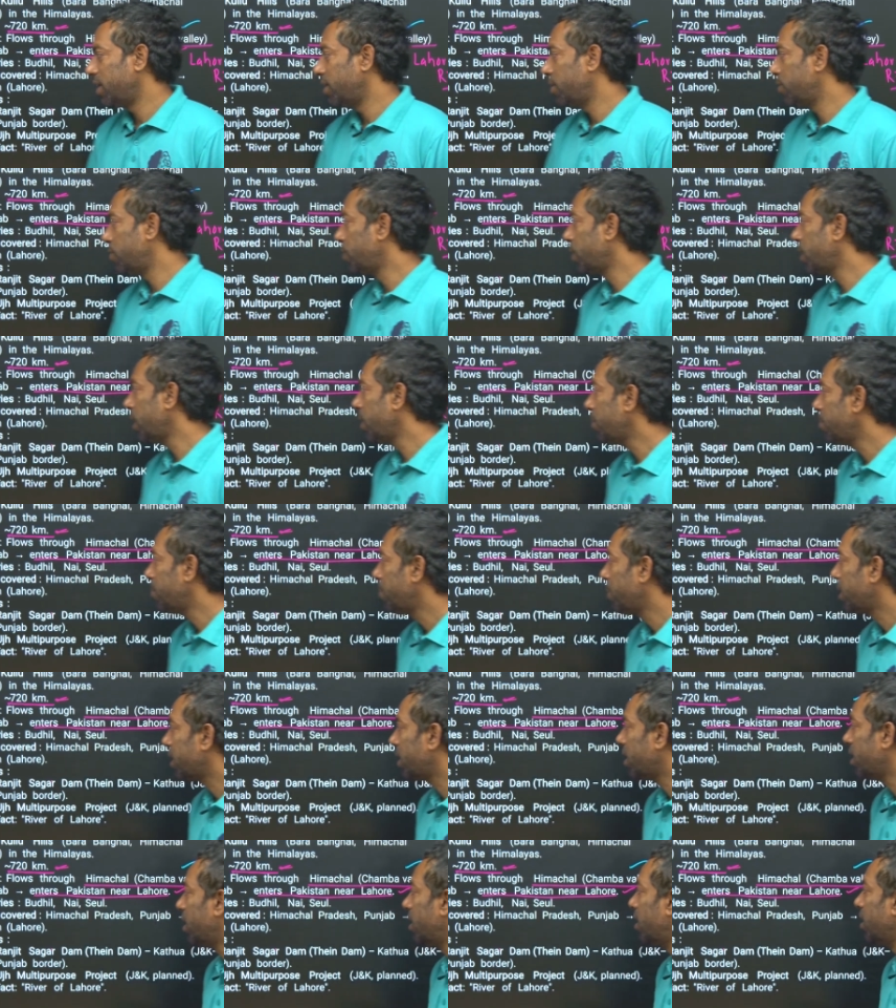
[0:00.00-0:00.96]
Okay,
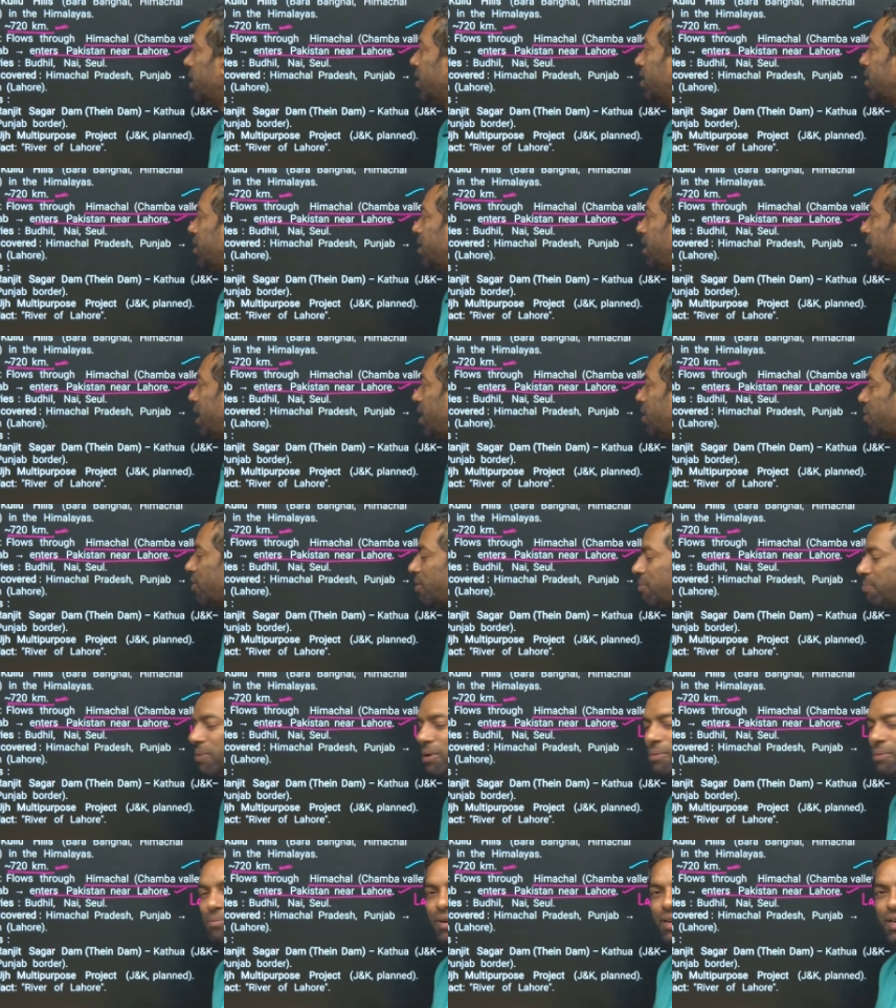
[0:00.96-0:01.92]
yeah, Lahore
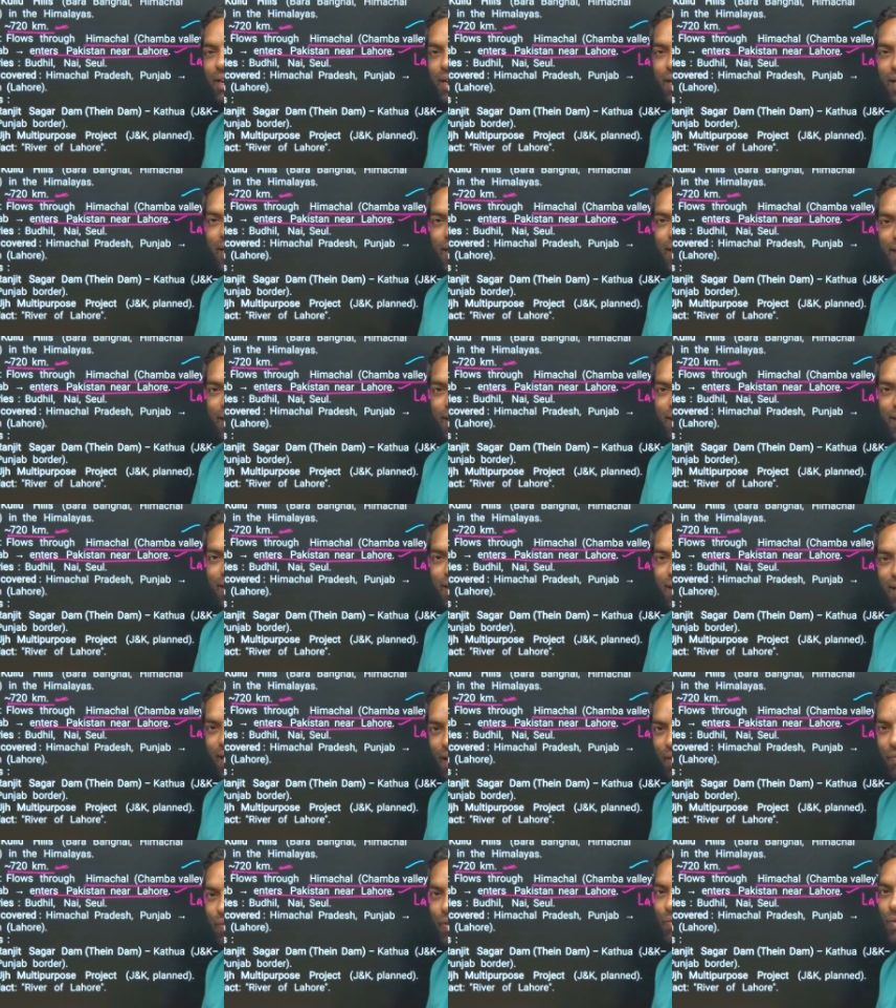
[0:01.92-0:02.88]
people can drink
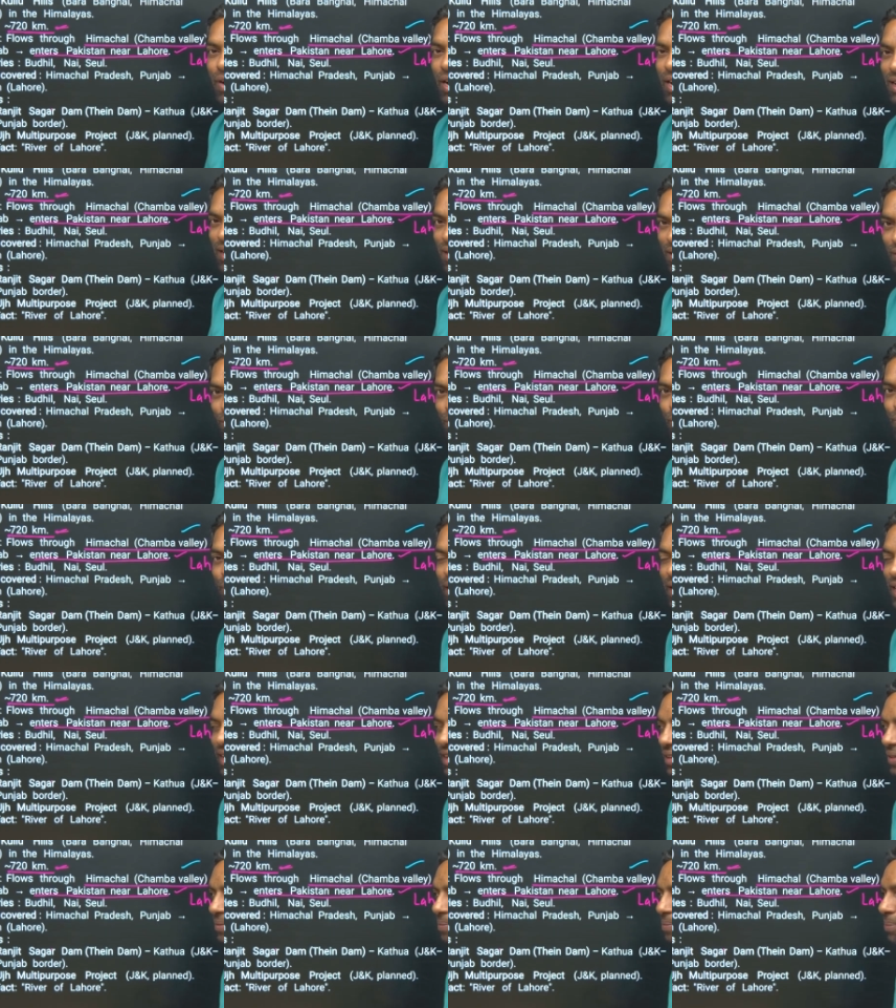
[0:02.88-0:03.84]
Ravi water only.
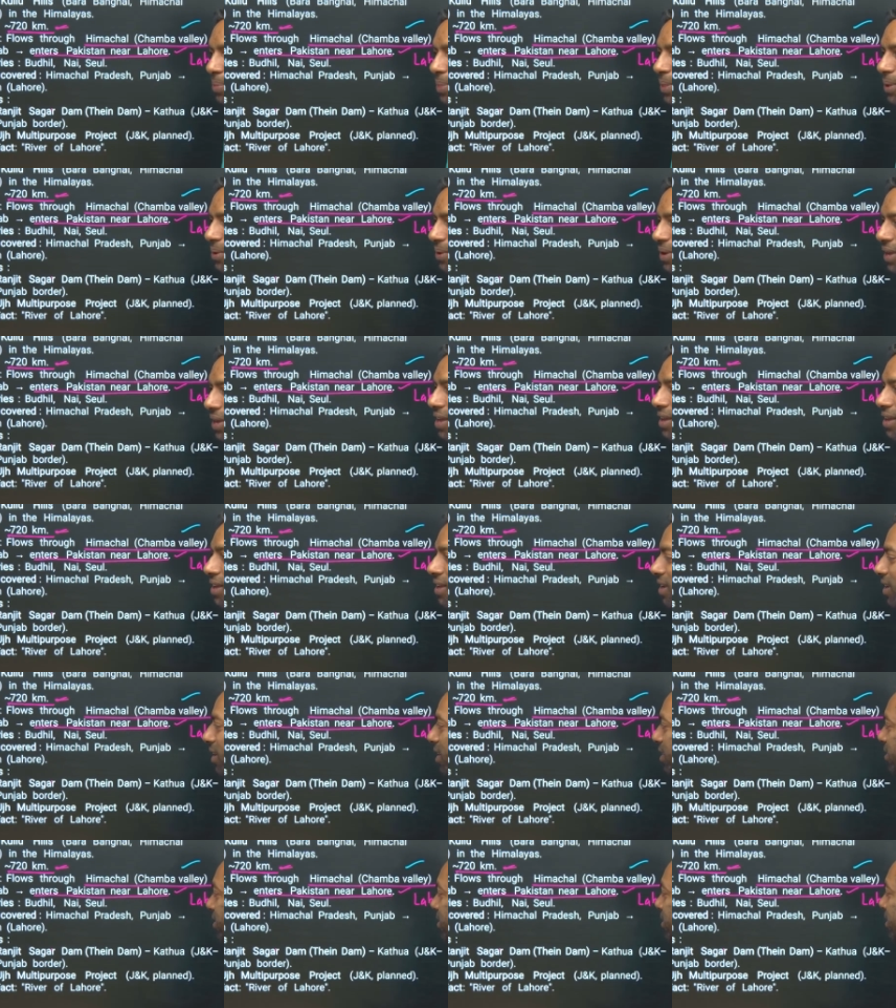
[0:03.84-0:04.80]
Okay,
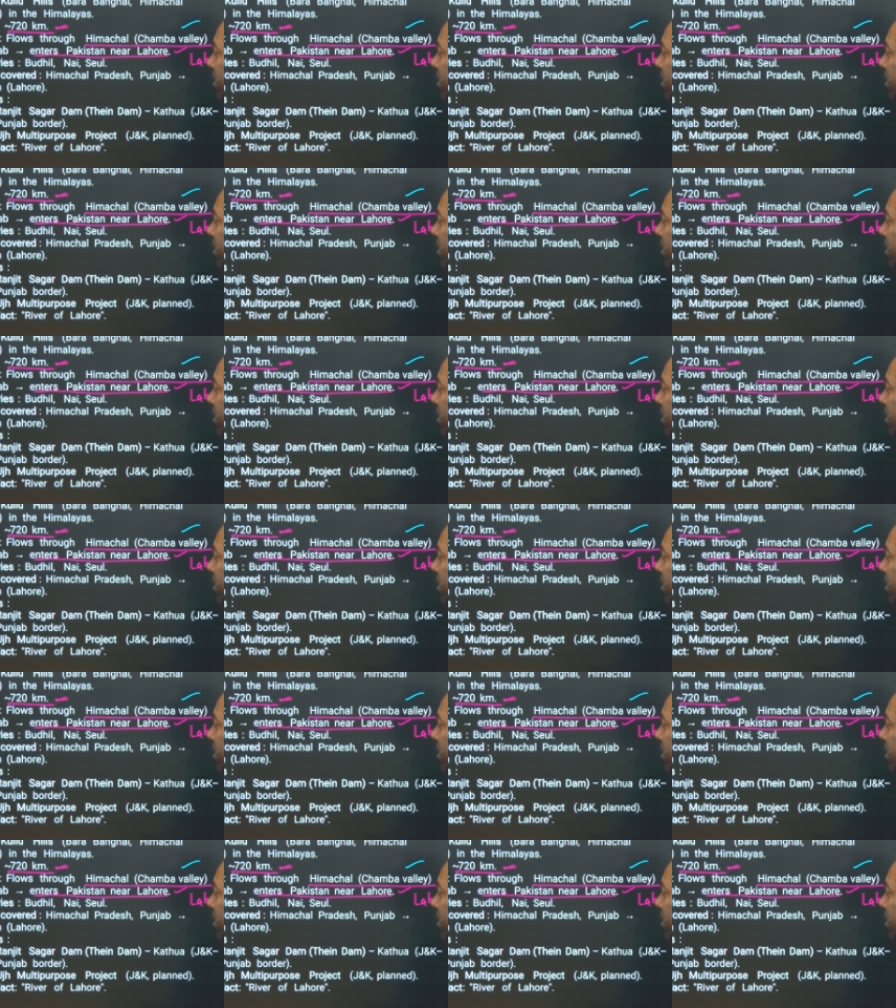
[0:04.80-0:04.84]
yes.